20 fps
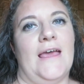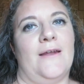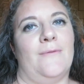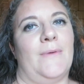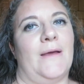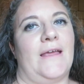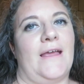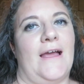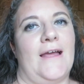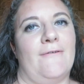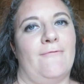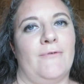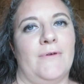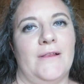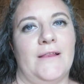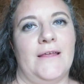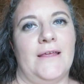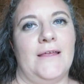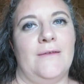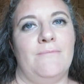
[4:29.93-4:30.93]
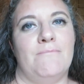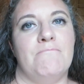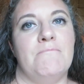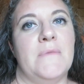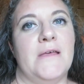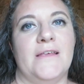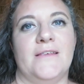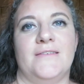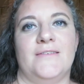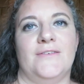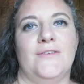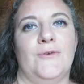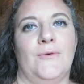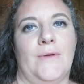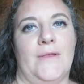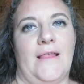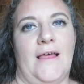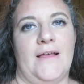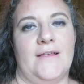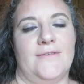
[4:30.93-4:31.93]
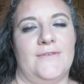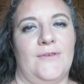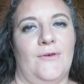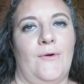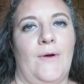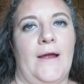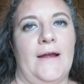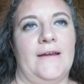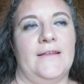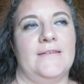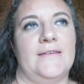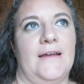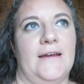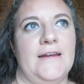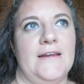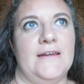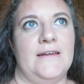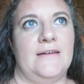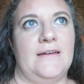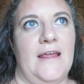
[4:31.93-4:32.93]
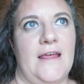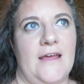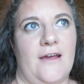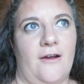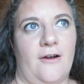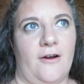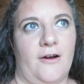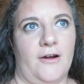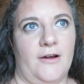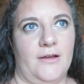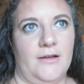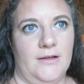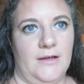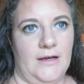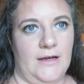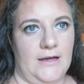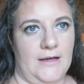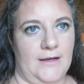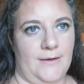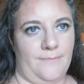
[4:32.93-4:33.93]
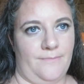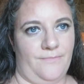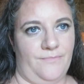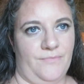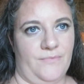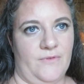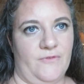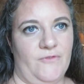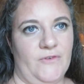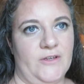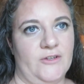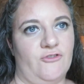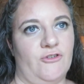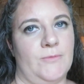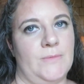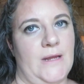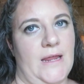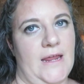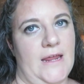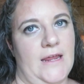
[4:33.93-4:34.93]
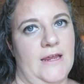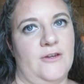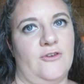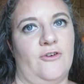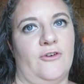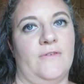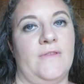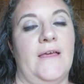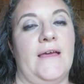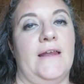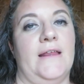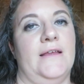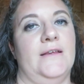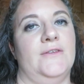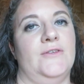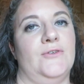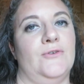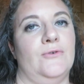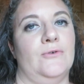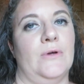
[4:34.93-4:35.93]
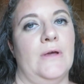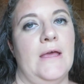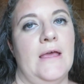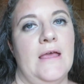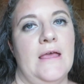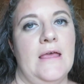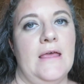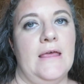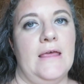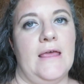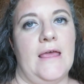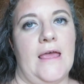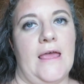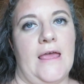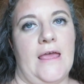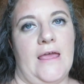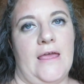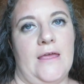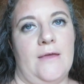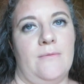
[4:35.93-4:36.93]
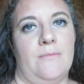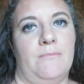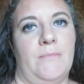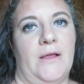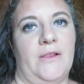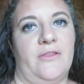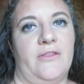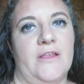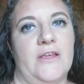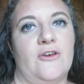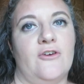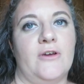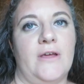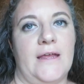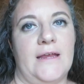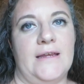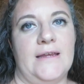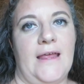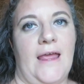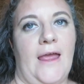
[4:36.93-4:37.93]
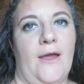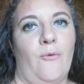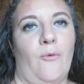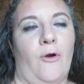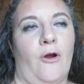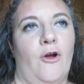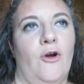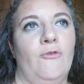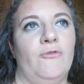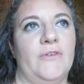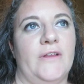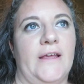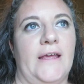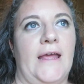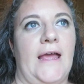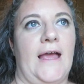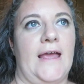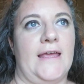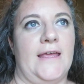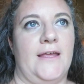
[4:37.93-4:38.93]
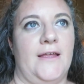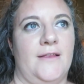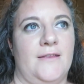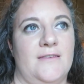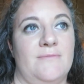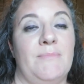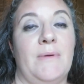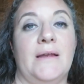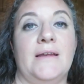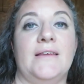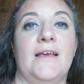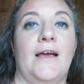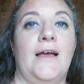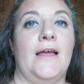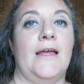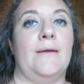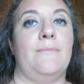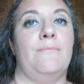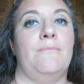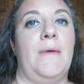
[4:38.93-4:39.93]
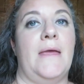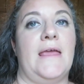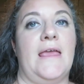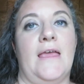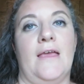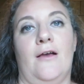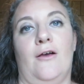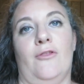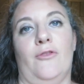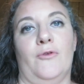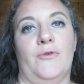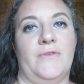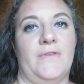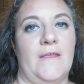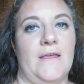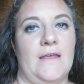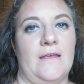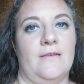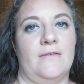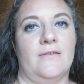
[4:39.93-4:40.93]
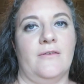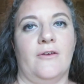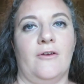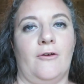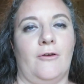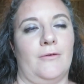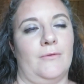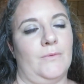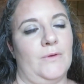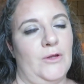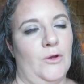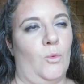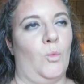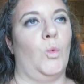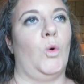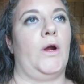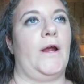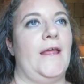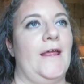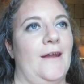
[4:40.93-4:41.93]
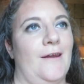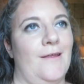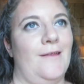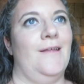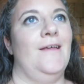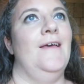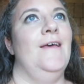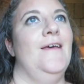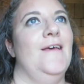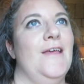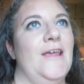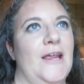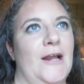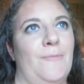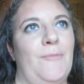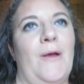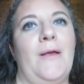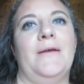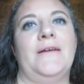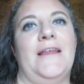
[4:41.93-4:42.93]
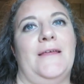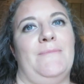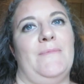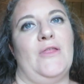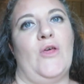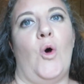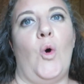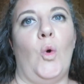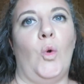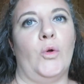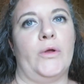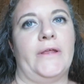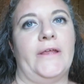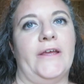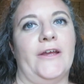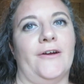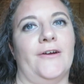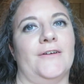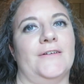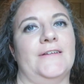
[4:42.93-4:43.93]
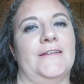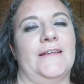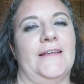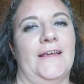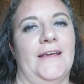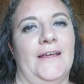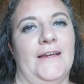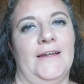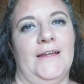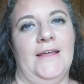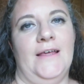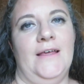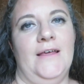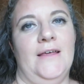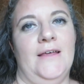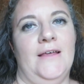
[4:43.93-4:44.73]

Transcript: and I'm like, I really miss doing that. So I decided to take our um, field trip day and turn that into a monthly cooking day where hopefully I can spend time making all those things or you know working at it. It'll probably take me the whole year to get